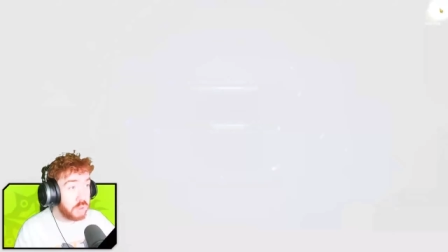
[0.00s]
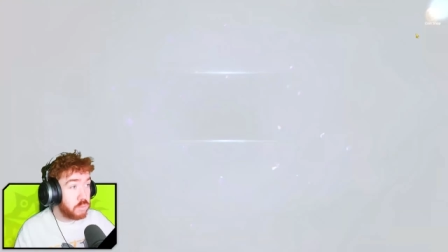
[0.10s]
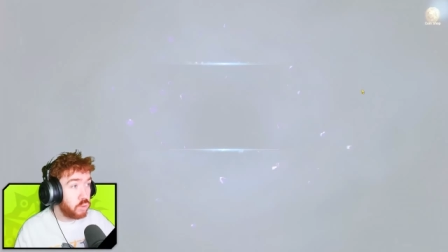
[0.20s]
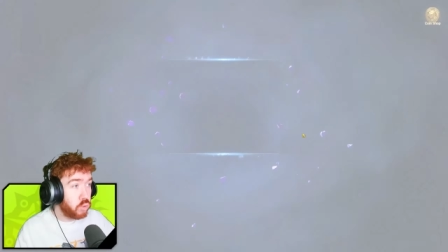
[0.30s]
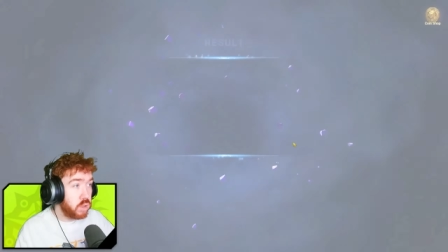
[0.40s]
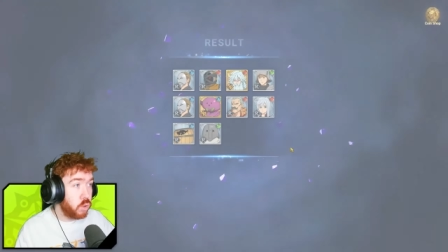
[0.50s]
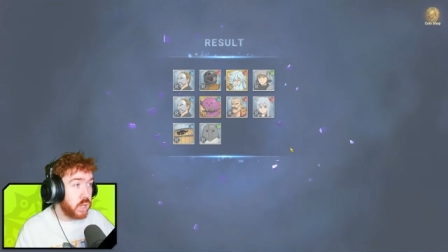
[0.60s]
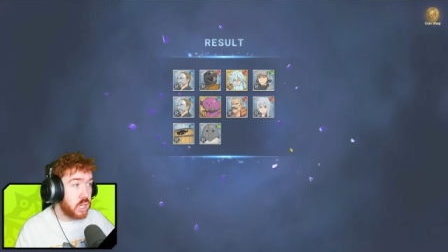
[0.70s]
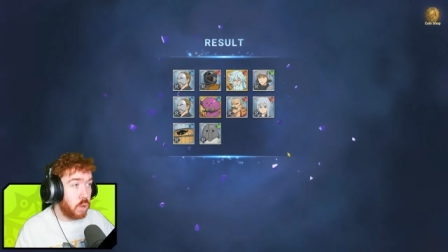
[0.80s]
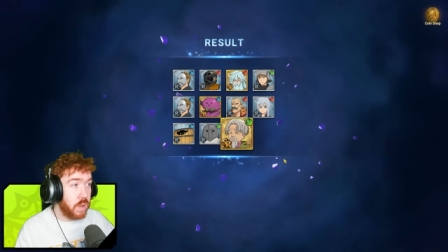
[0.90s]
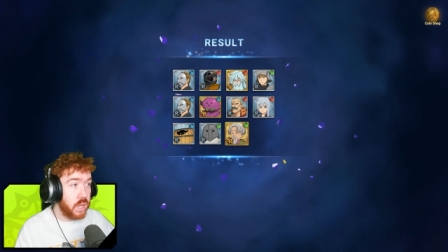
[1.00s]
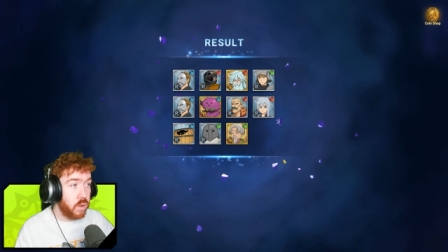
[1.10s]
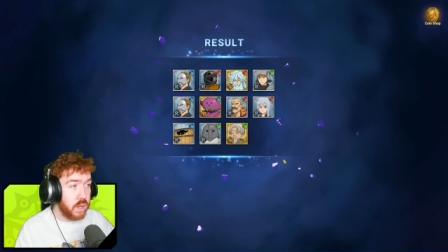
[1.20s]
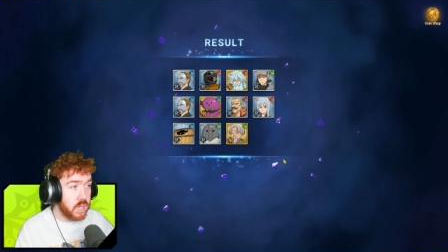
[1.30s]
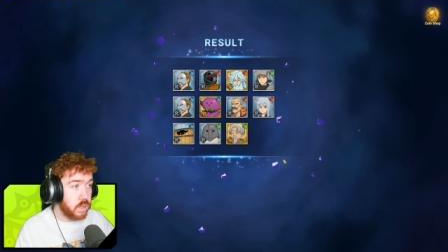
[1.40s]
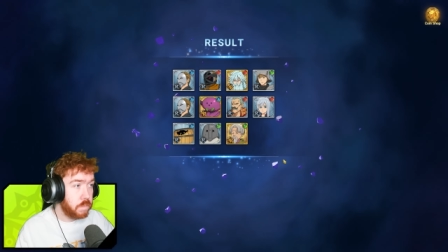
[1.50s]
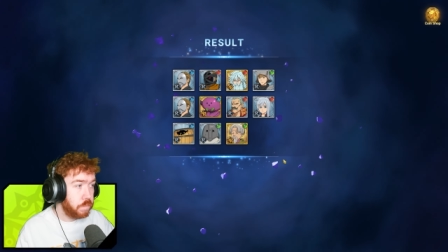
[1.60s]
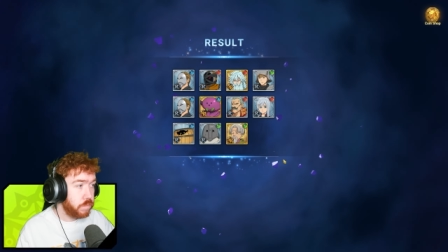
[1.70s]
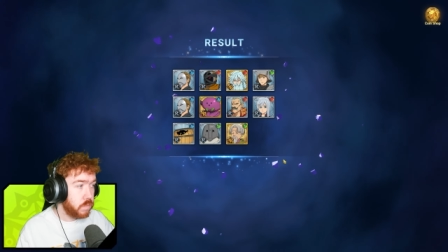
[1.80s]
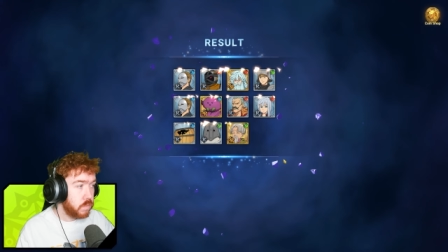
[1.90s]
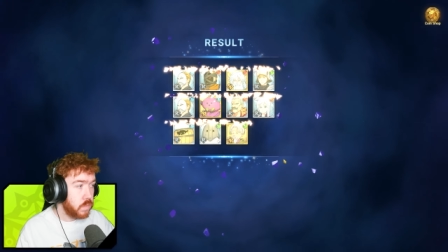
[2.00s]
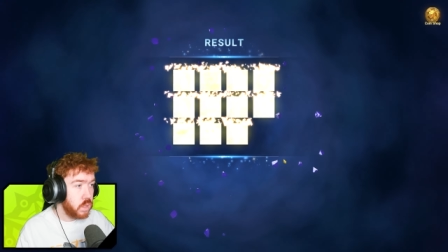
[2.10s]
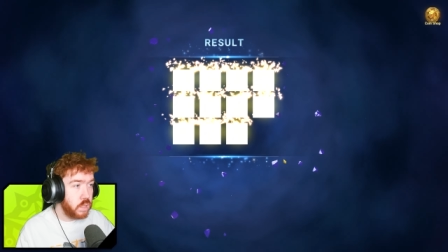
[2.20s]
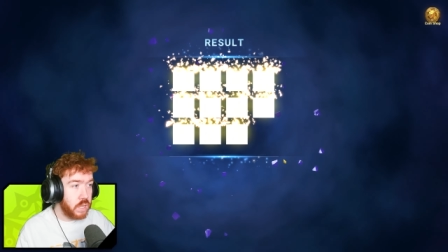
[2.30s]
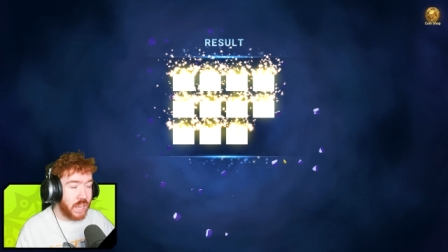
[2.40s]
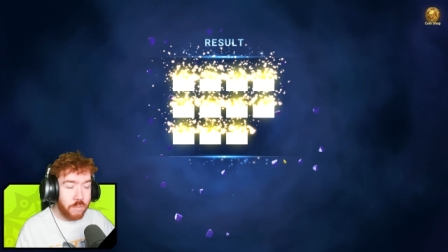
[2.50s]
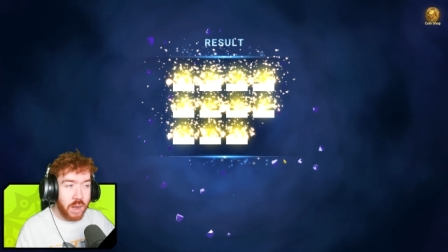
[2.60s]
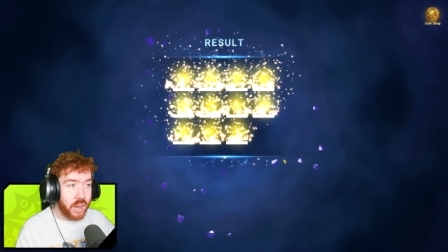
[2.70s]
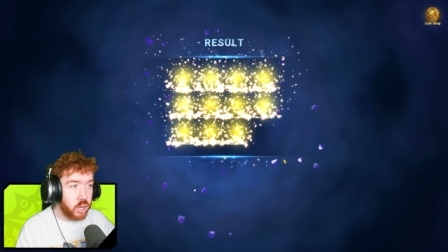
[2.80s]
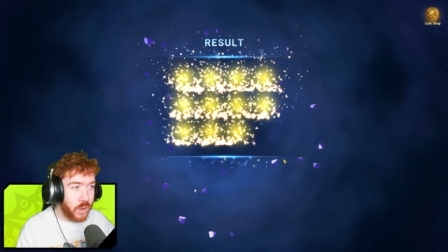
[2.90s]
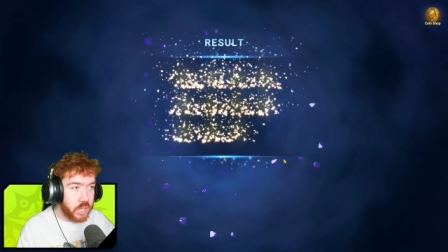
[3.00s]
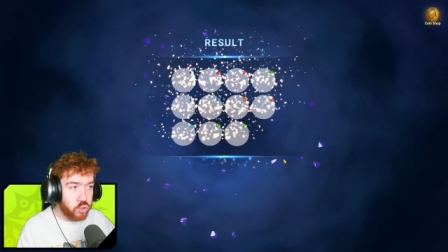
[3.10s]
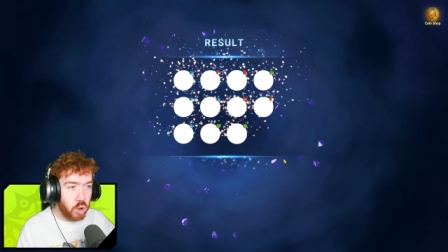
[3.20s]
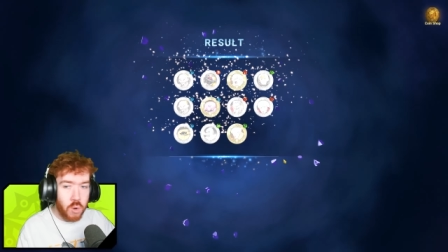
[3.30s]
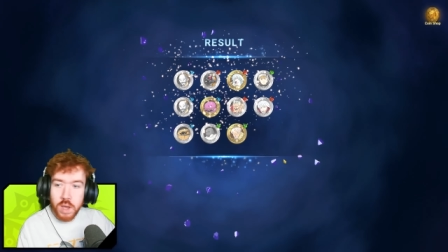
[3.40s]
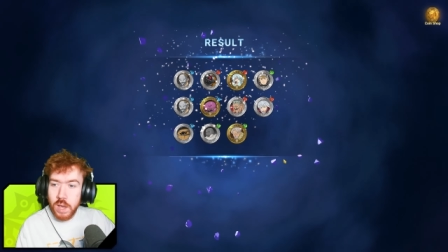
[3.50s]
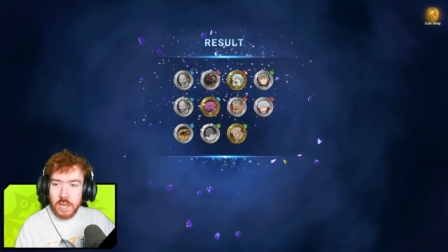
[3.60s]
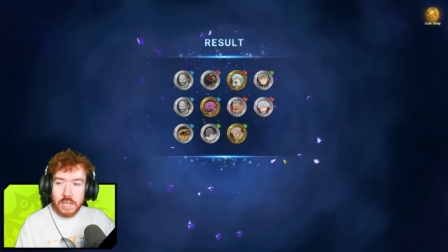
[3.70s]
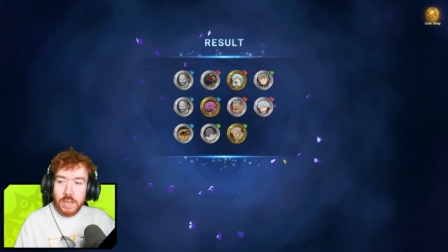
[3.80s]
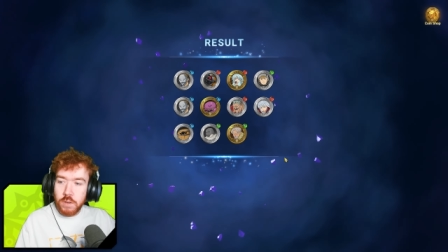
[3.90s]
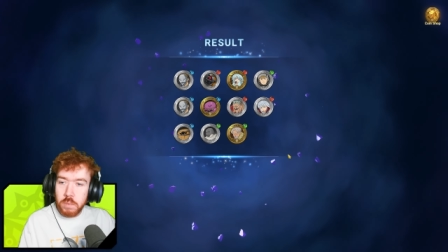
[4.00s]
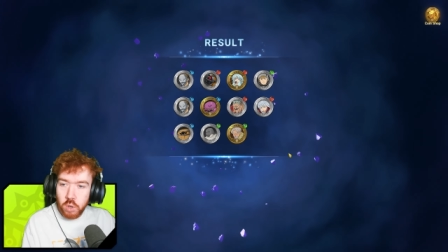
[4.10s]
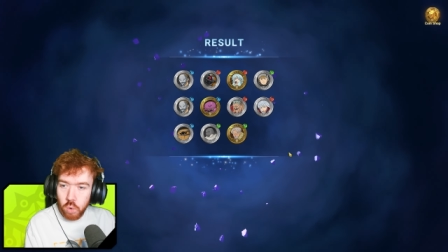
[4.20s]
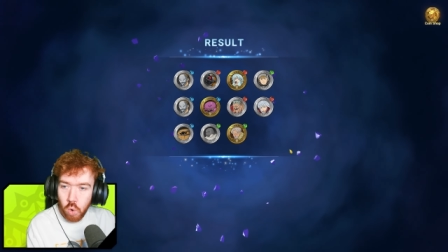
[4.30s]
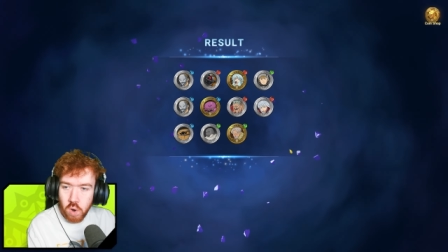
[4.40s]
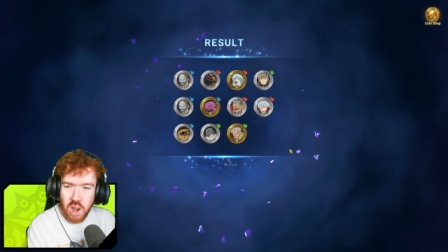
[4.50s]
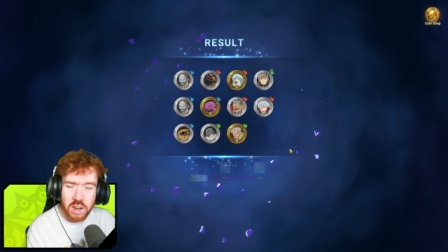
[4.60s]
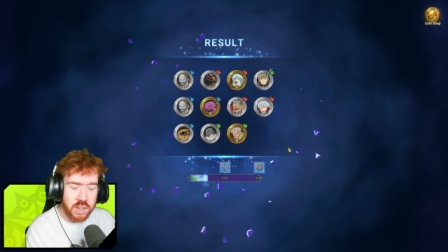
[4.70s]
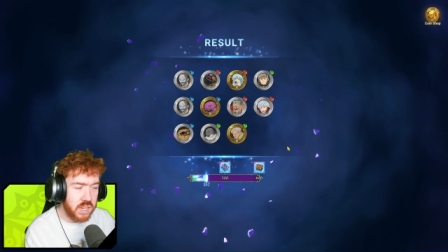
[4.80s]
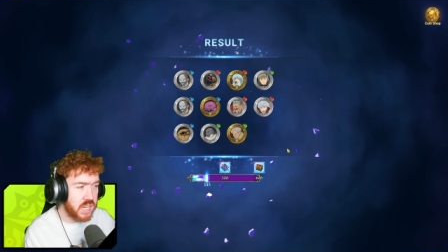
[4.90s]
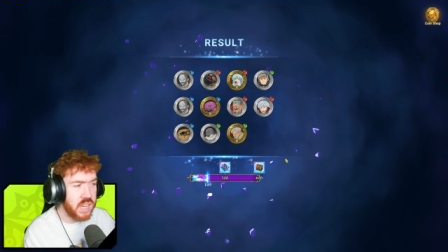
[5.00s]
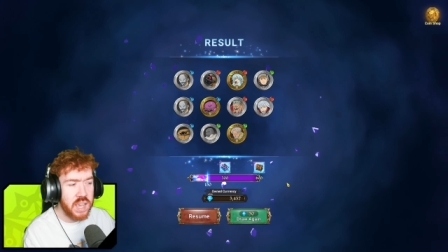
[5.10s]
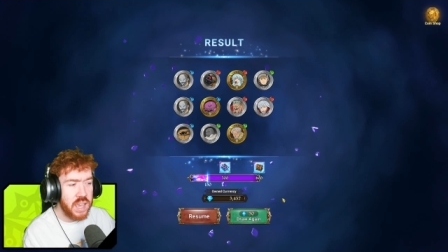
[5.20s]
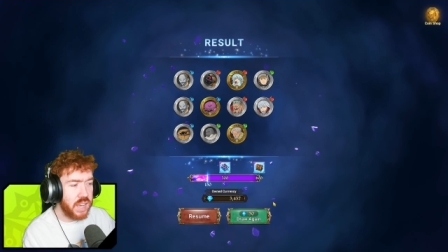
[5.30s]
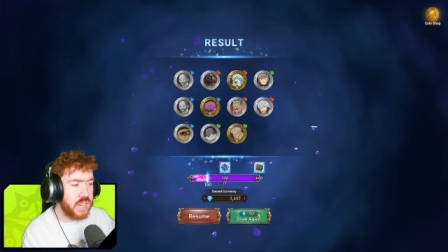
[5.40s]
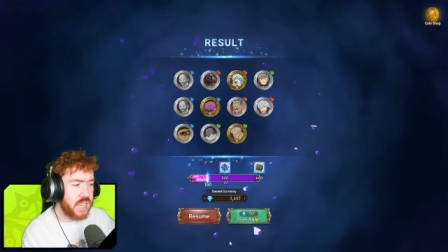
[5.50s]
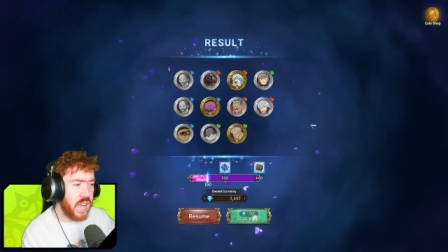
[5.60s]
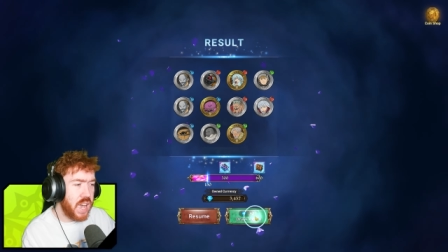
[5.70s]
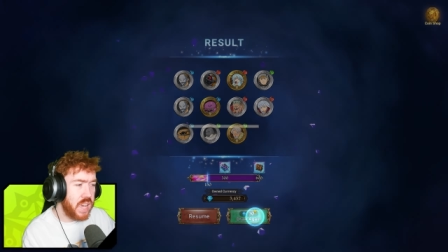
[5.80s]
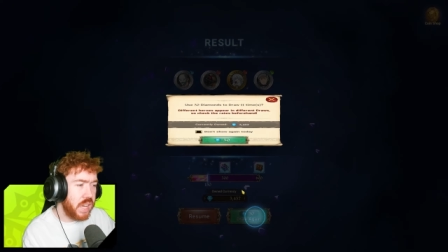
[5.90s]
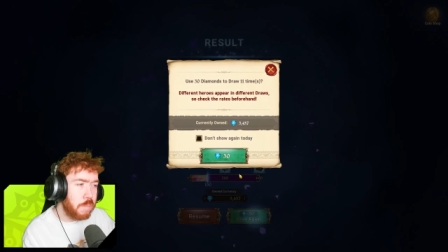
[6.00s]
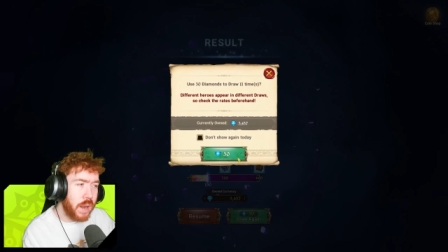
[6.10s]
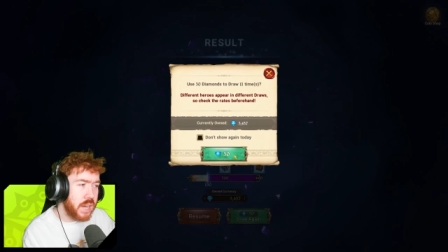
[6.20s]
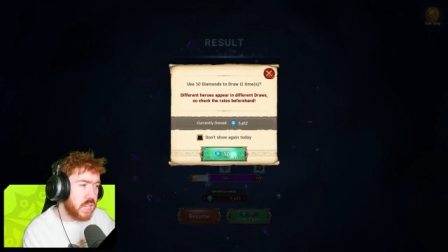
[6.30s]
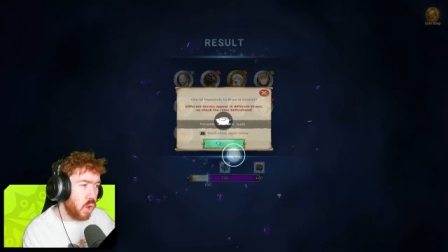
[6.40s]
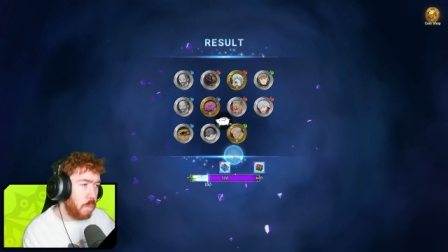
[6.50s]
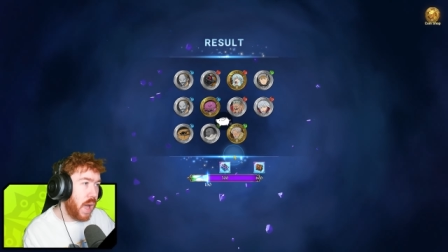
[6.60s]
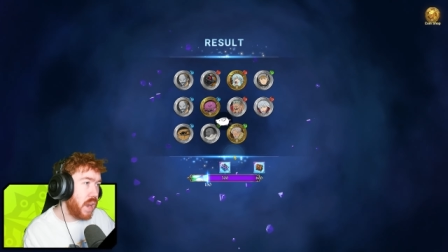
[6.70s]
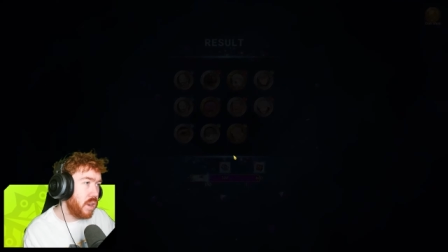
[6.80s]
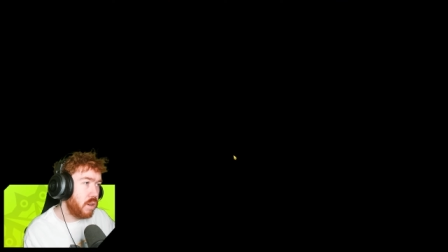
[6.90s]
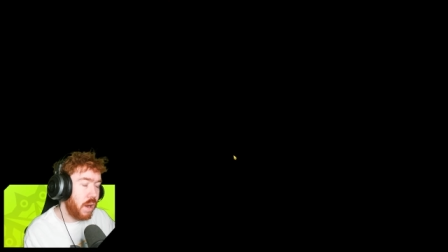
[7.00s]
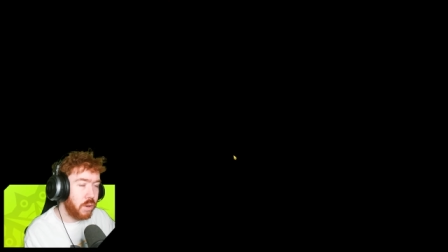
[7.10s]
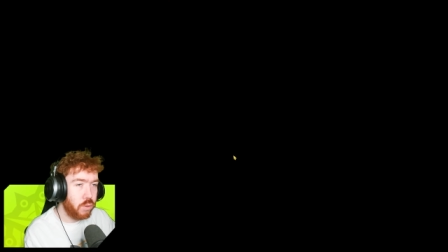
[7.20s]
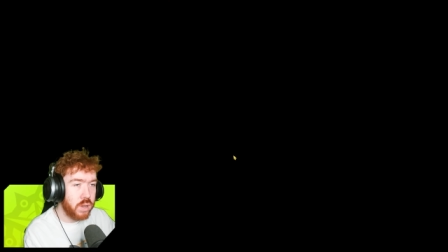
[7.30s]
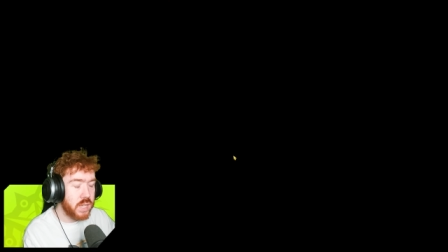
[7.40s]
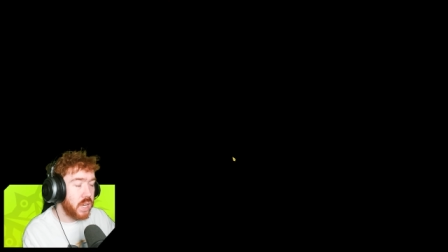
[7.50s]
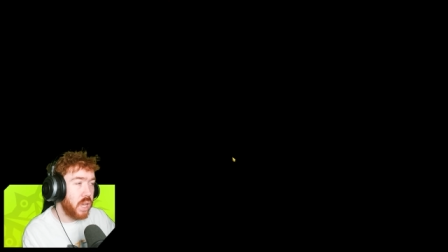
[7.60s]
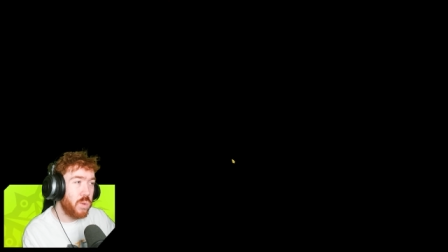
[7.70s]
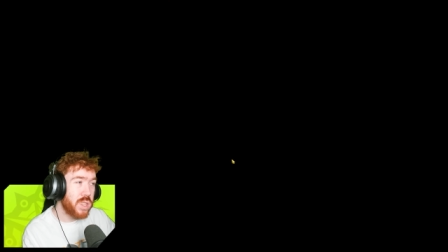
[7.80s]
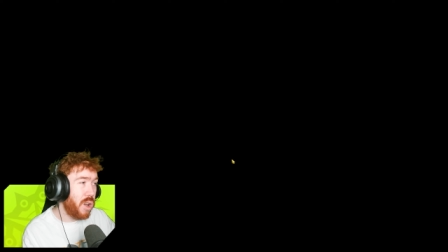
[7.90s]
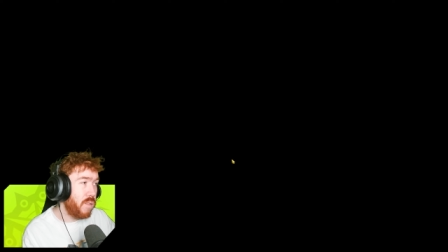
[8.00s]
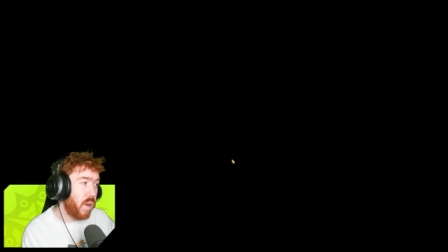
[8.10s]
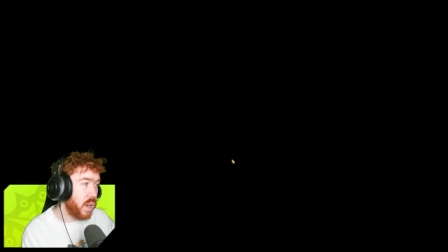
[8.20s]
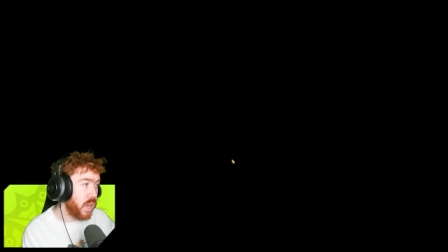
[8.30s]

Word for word: them to redo Assault Meliodas give me like a new intro, give him a new aura because his uh, he played so bad in Grand Cross. Like, it was not a fun